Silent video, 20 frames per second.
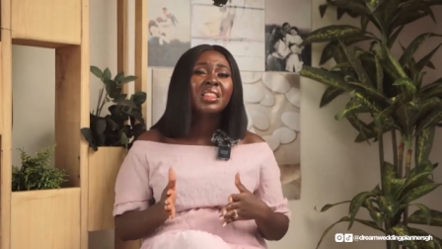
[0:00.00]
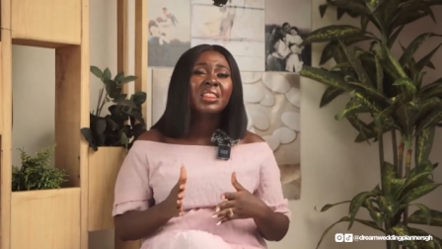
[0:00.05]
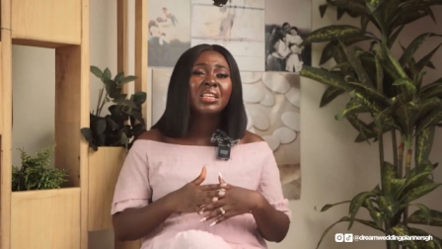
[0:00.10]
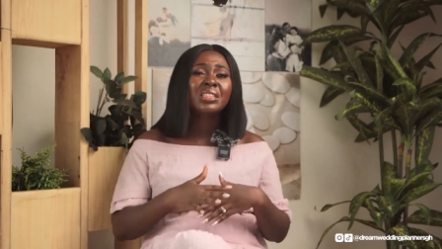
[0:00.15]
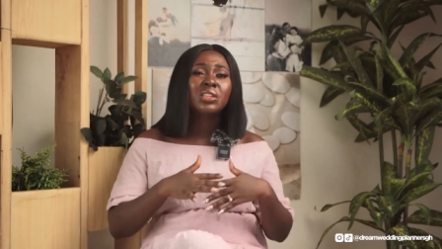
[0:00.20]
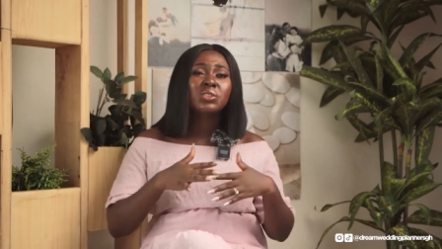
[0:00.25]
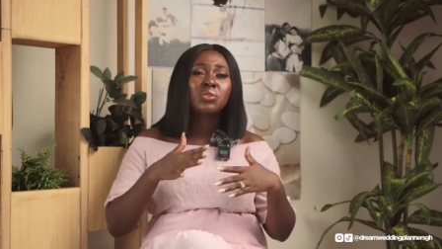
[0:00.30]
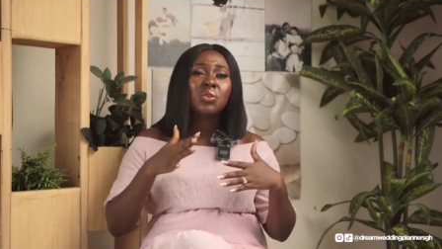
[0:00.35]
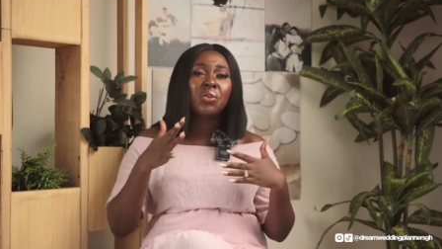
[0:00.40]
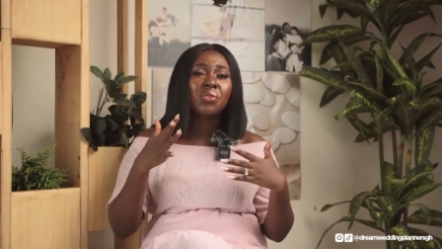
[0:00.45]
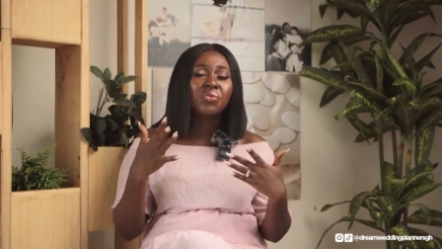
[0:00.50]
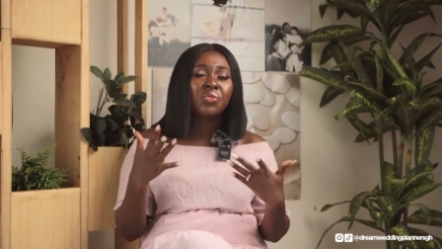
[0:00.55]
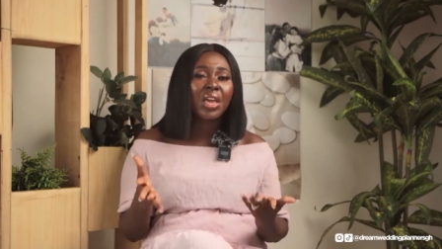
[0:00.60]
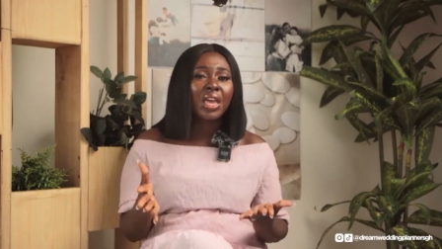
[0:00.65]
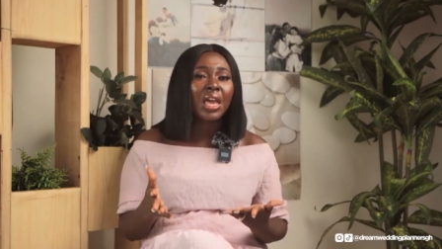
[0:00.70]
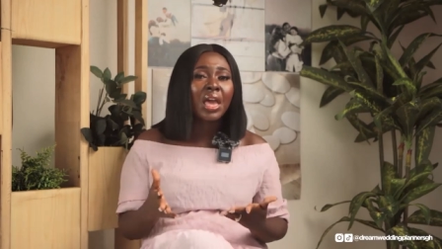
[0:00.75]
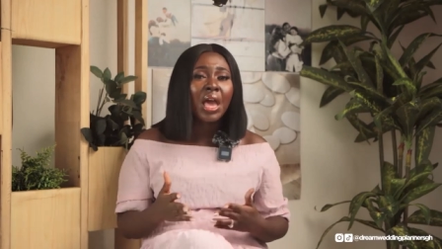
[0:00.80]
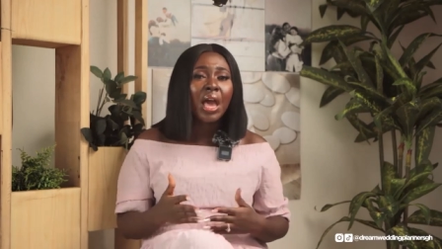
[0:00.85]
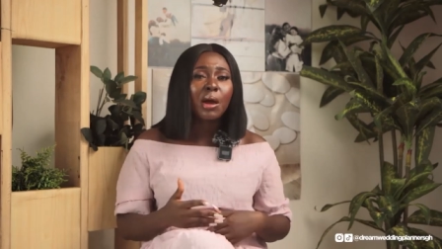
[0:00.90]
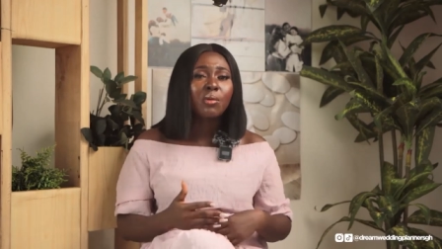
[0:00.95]
This is not
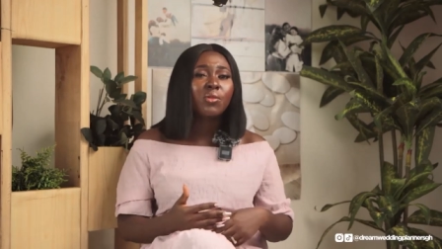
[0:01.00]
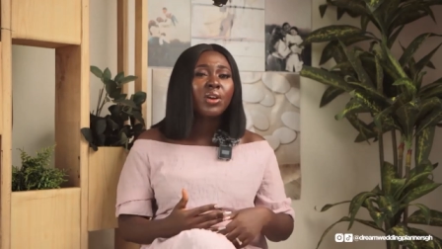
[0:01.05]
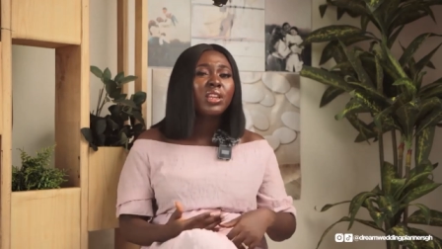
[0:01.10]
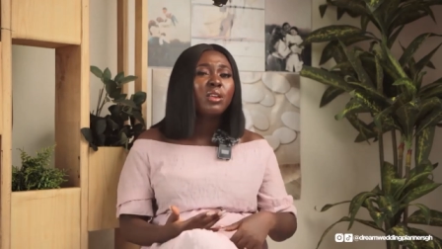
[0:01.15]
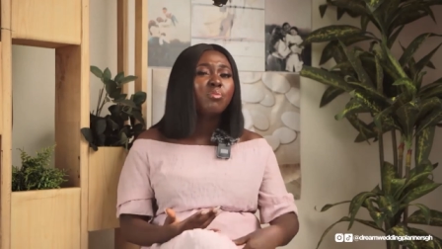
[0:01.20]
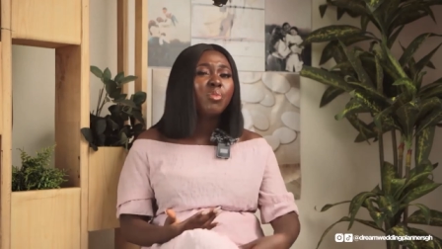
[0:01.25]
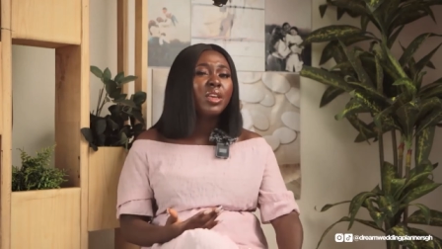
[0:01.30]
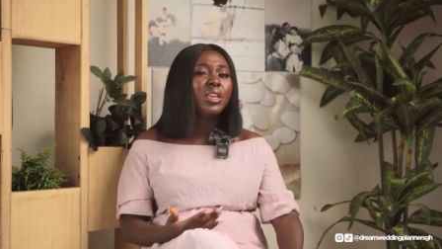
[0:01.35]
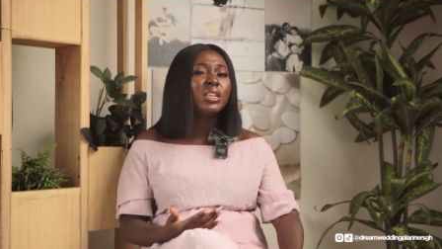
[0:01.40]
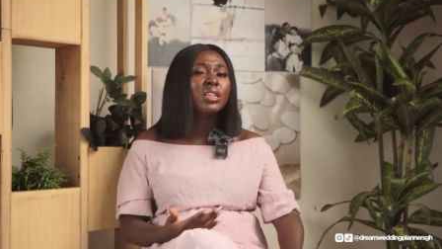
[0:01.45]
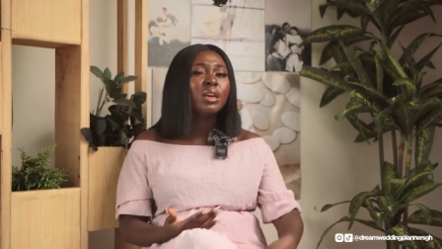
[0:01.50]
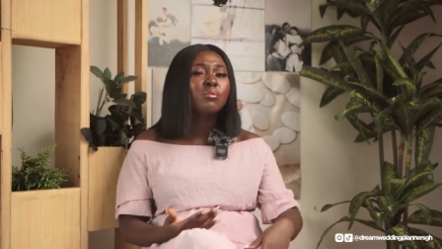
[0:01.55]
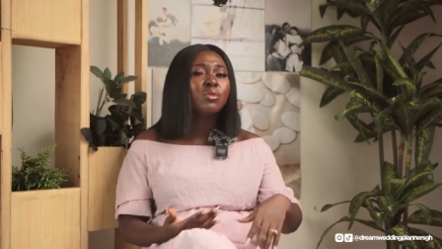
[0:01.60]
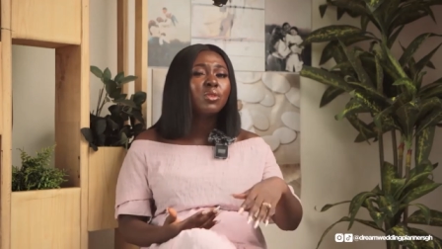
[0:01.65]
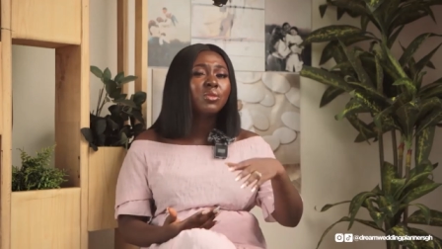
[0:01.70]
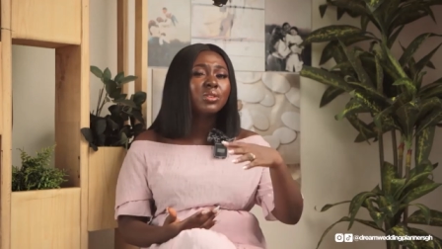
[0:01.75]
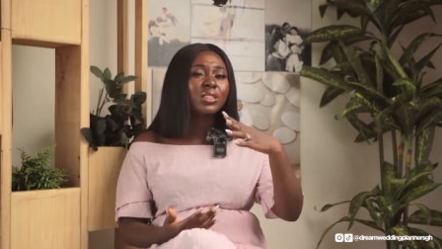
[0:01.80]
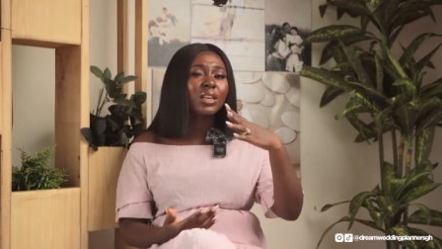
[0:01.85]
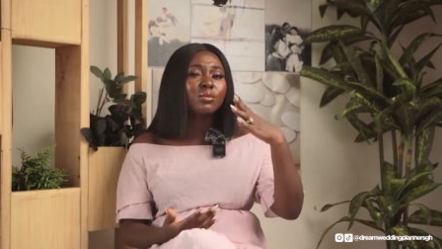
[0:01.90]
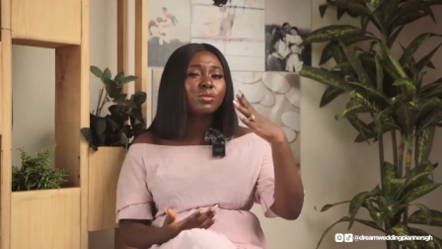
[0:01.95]
fair. I'm already paying them
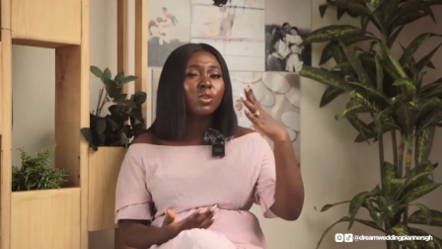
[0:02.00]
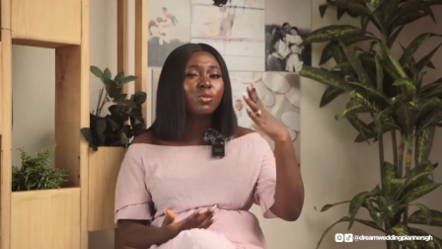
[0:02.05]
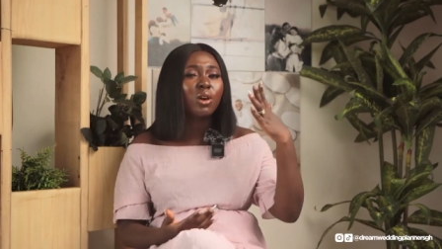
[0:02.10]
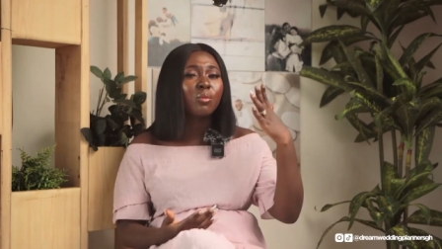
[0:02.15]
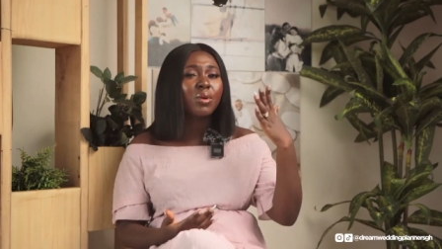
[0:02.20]
huge sums of